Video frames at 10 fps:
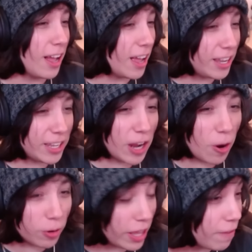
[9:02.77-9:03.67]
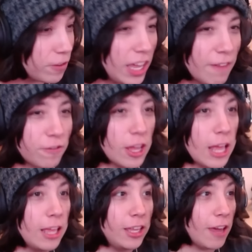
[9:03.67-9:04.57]
Uh, you know, give give
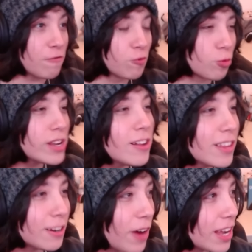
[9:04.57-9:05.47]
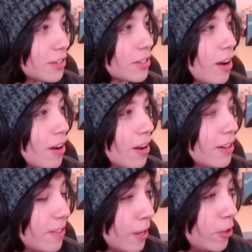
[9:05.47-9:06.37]
give real advice
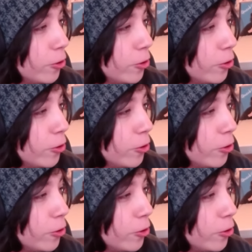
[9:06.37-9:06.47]
on the